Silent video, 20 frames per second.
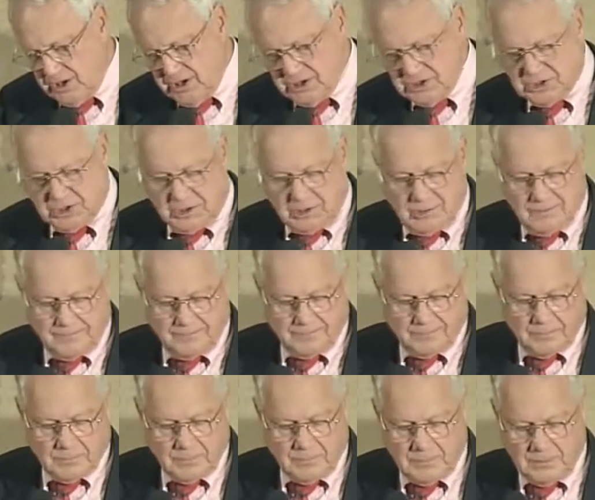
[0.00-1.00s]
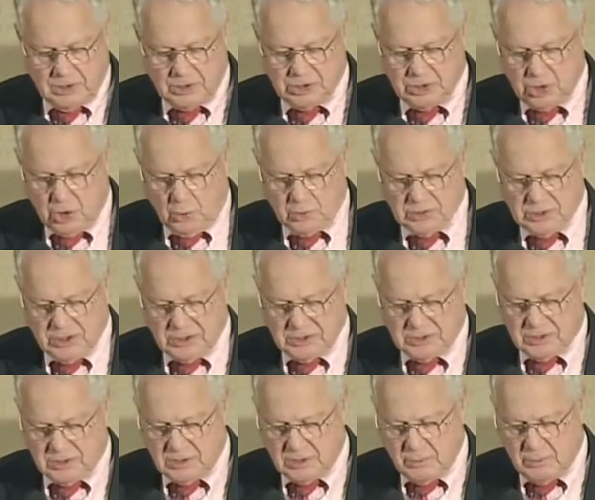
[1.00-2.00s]
listed, The show was
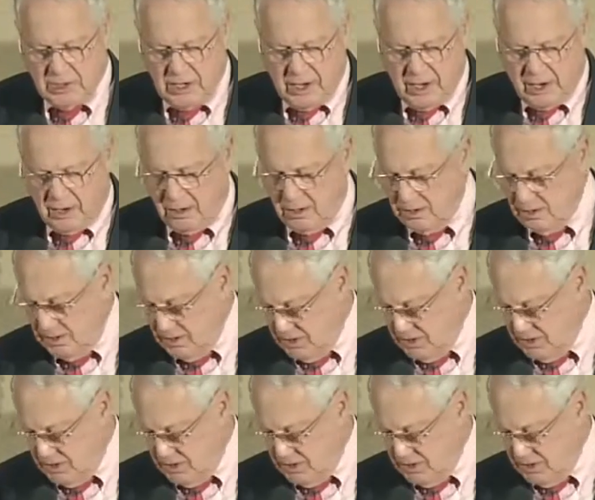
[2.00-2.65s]
listed to be aired